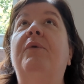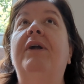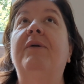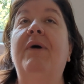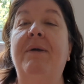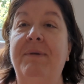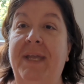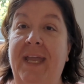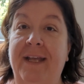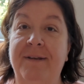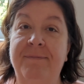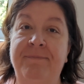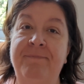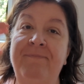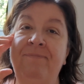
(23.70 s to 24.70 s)
where do I
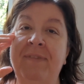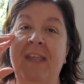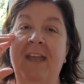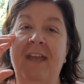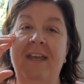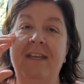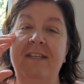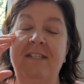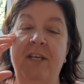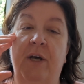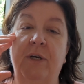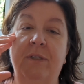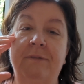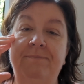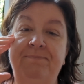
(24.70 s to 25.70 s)
begin?
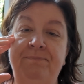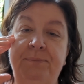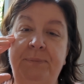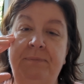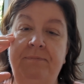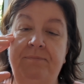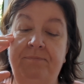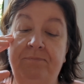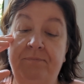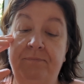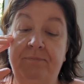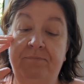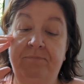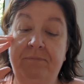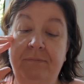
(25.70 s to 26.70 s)
So
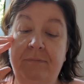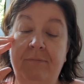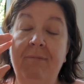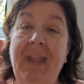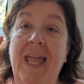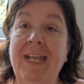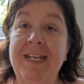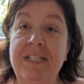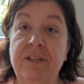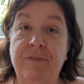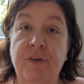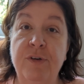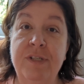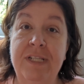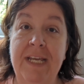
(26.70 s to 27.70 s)
I guess the
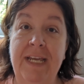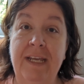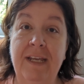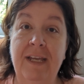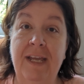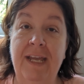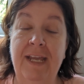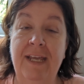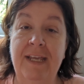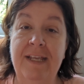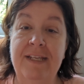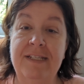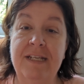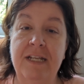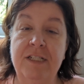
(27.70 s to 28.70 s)
first thing
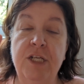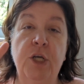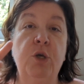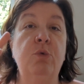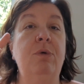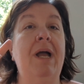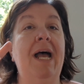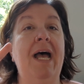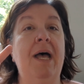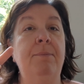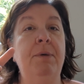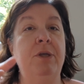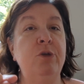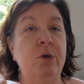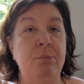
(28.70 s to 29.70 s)
is to
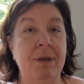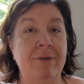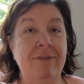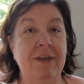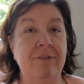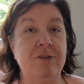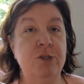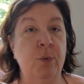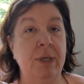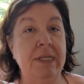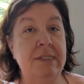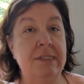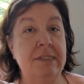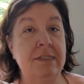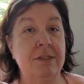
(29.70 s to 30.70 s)
grab your bevy of
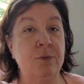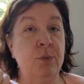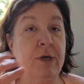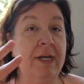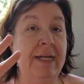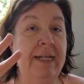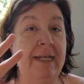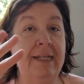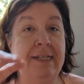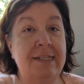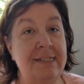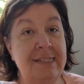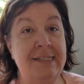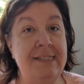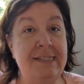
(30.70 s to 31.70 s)
choice. We're gonna
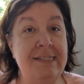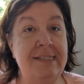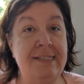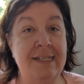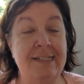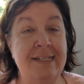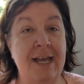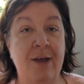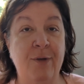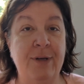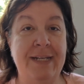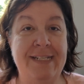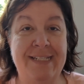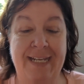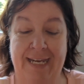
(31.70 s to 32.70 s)
sit
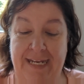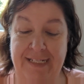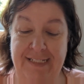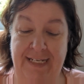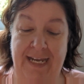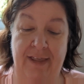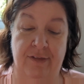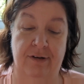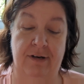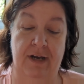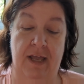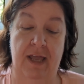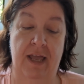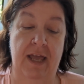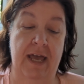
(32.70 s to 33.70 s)
down and dig in together.
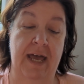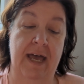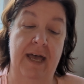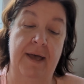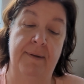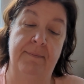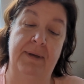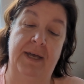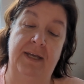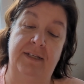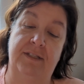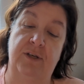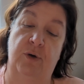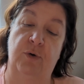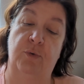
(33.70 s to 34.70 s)

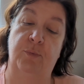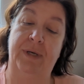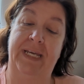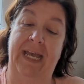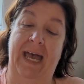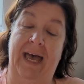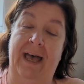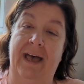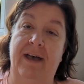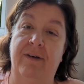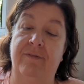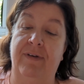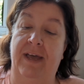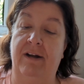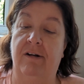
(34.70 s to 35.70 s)
So we
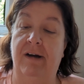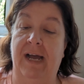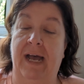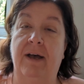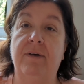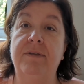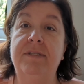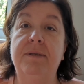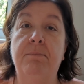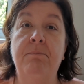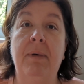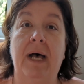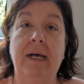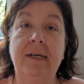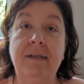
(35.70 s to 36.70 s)
have at our house
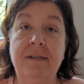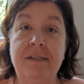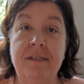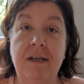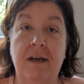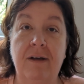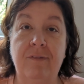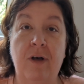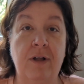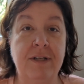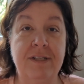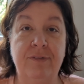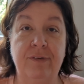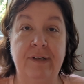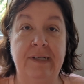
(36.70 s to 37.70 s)
mugs of all
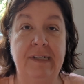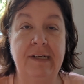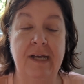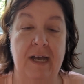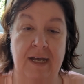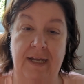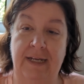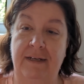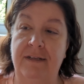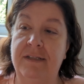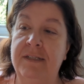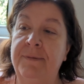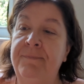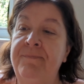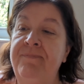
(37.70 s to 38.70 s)
different kinds.